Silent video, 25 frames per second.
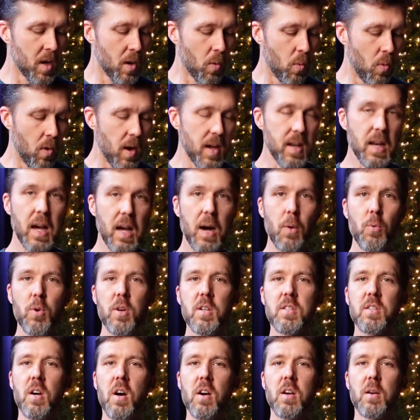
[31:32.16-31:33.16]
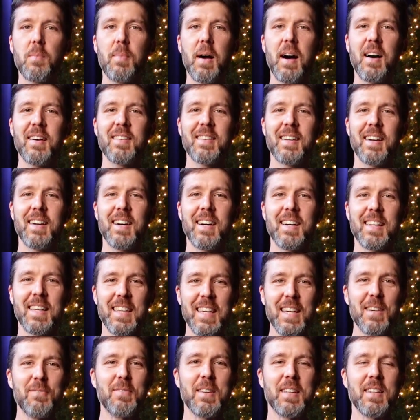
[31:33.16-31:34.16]
One, I want to talk about
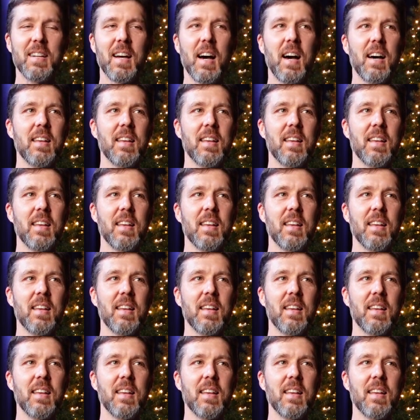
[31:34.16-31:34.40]
giving.